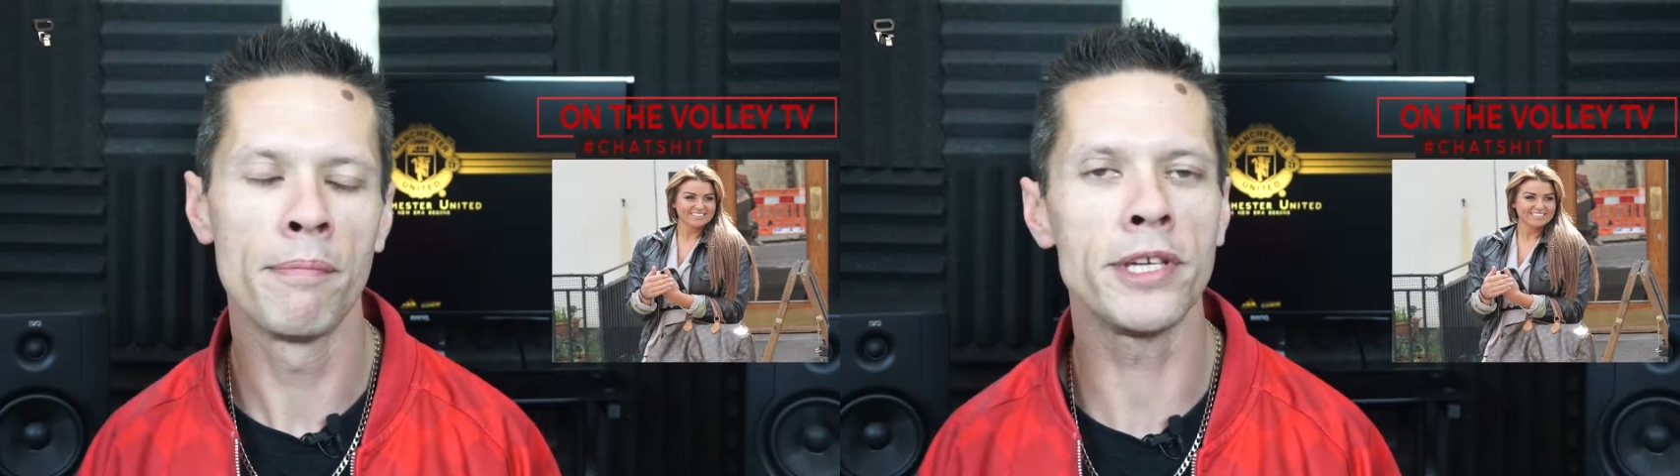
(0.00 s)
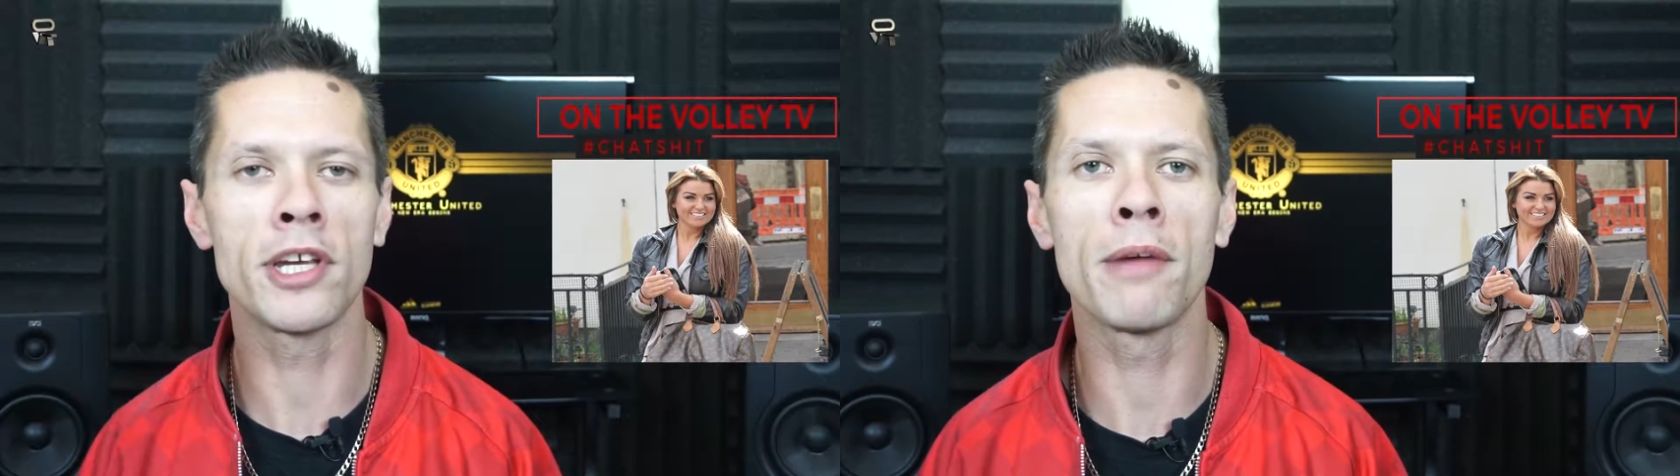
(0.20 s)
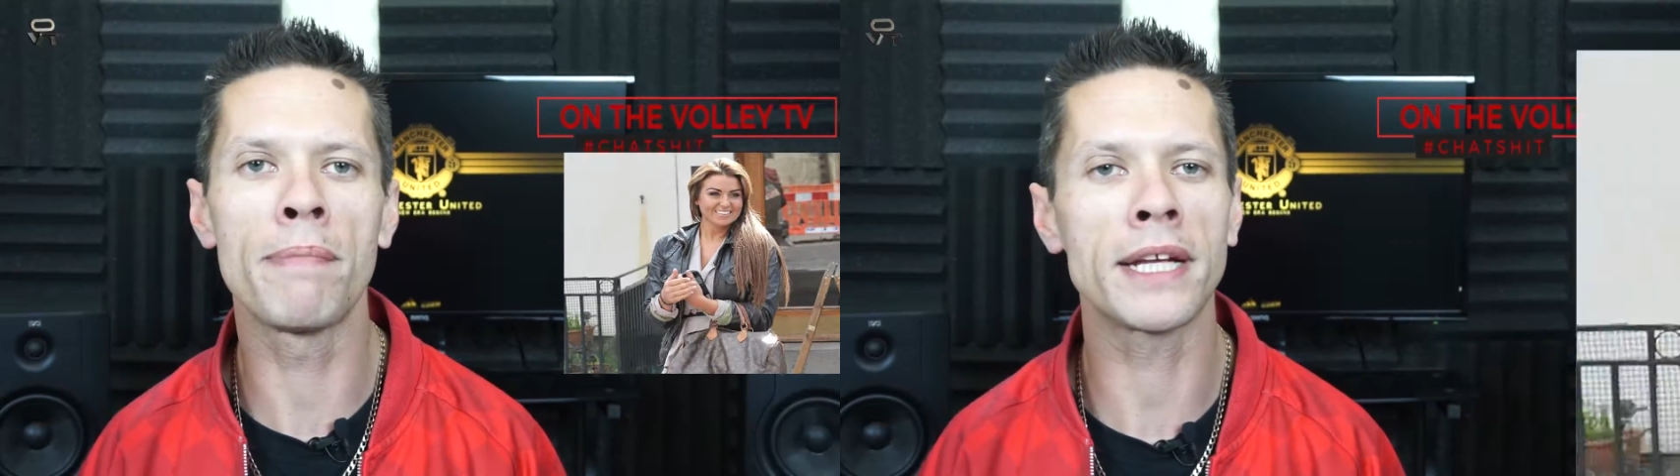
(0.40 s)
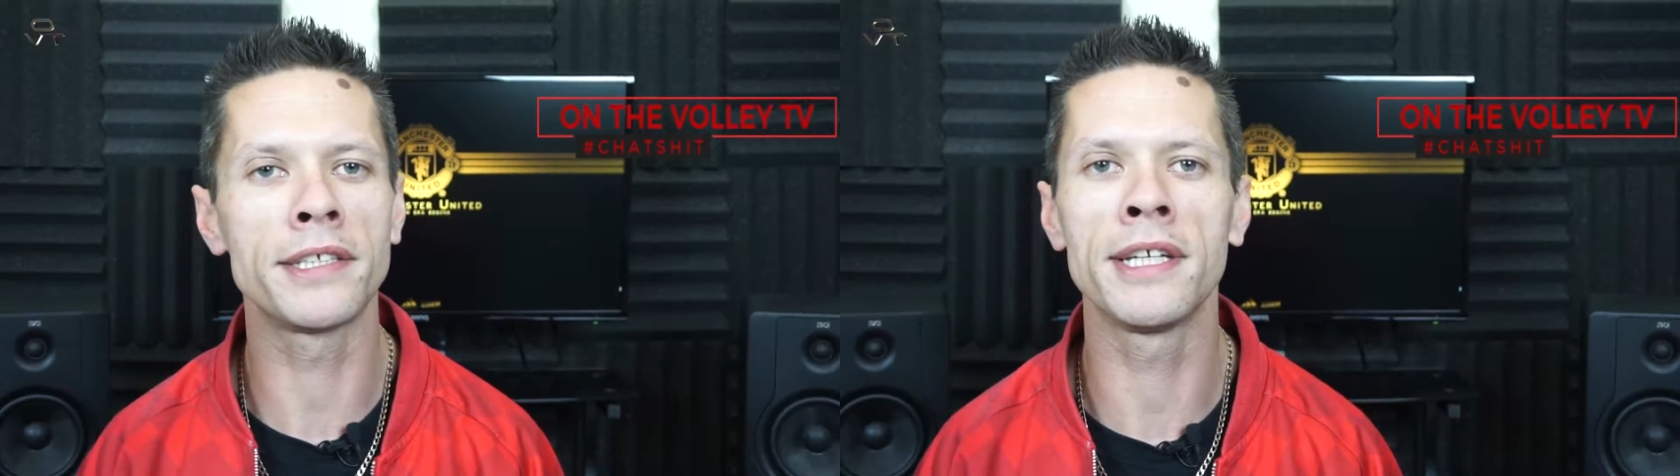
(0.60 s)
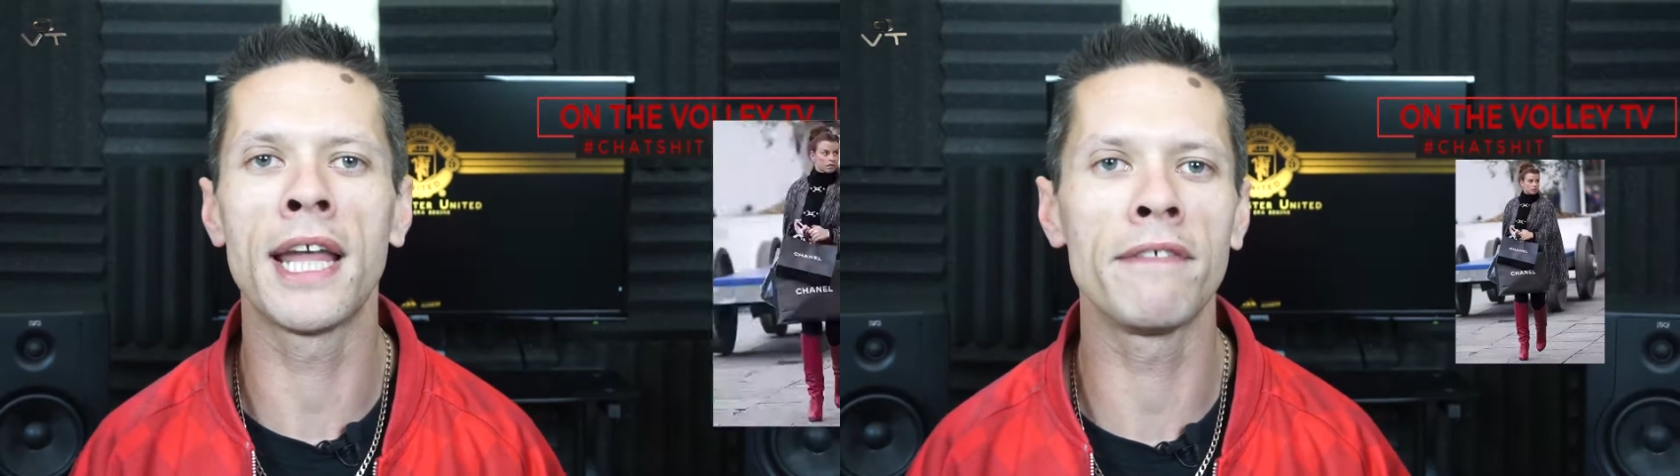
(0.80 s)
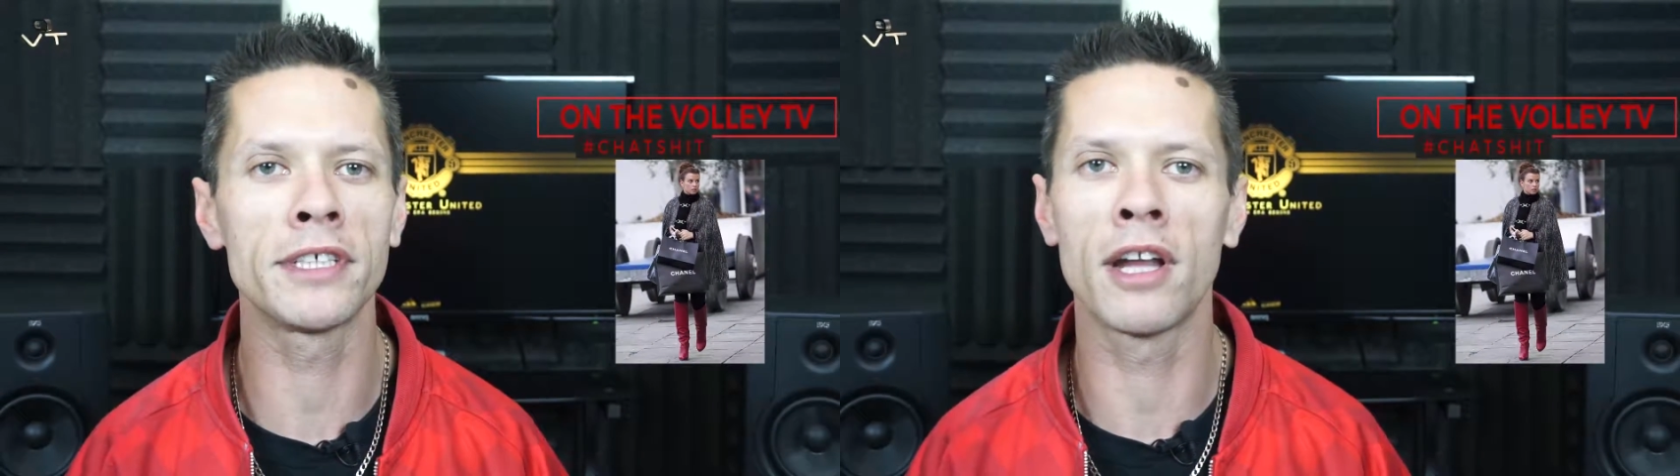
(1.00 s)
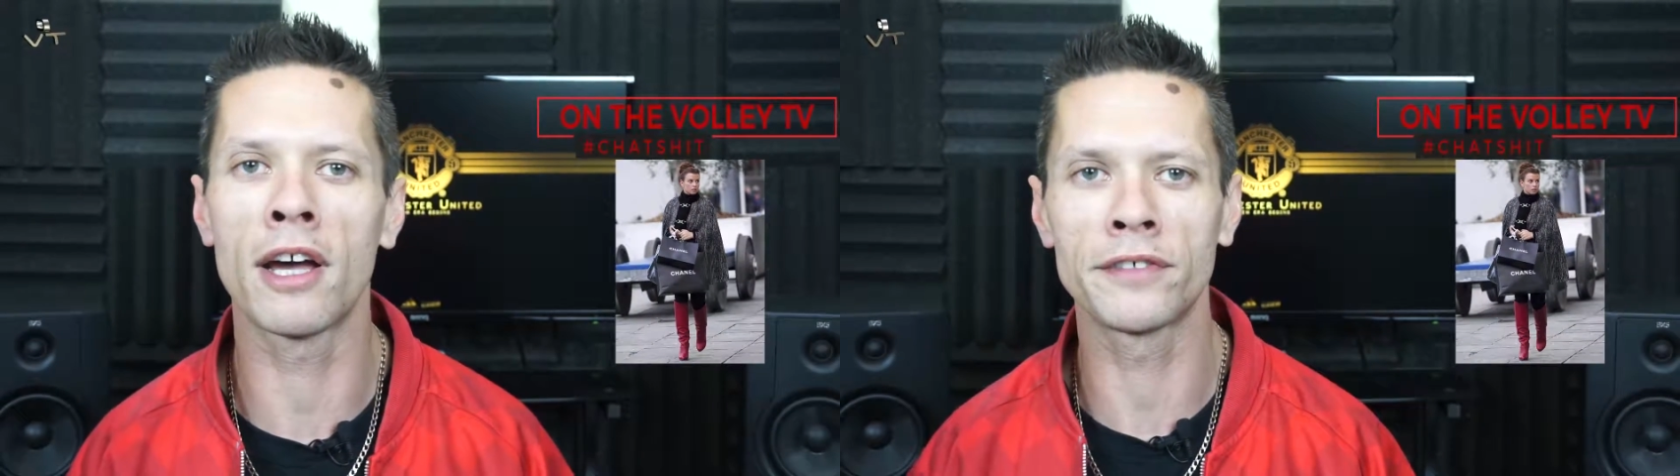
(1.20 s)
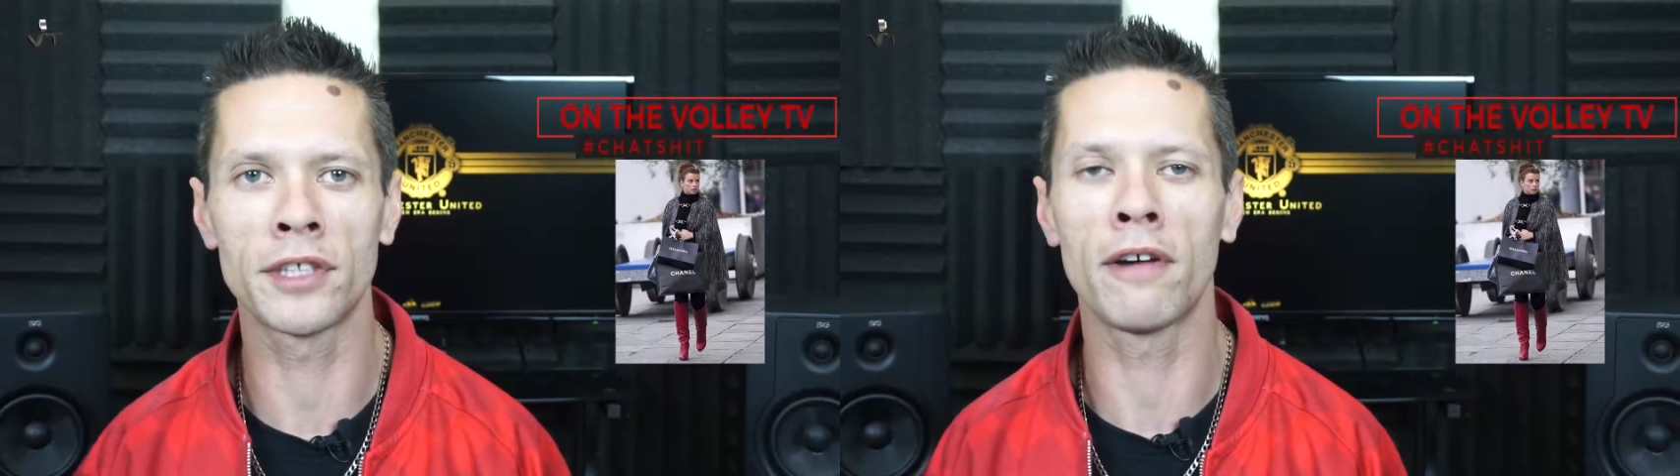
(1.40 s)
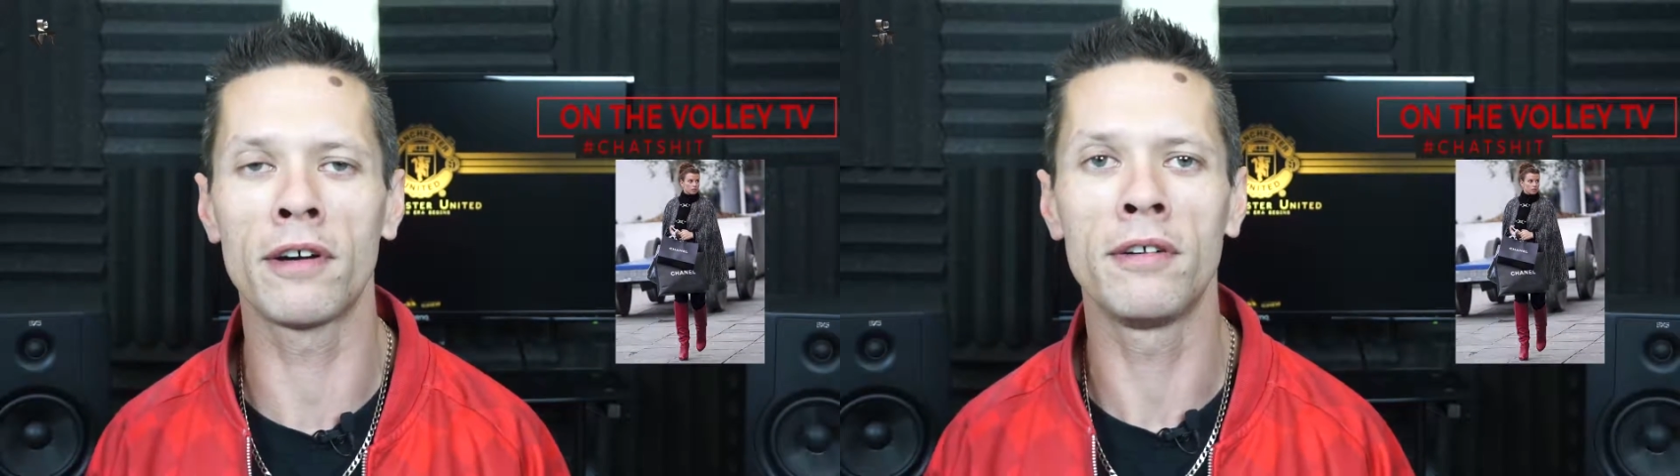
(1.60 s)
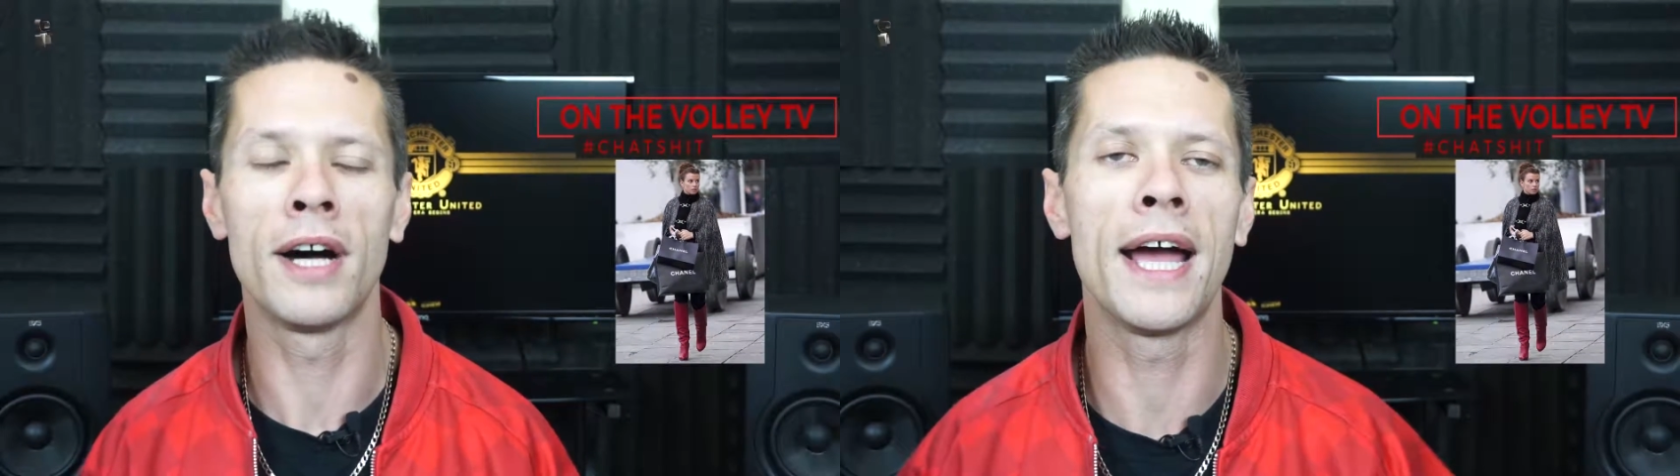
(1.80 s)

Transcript: but you go back to your lavish lifestyle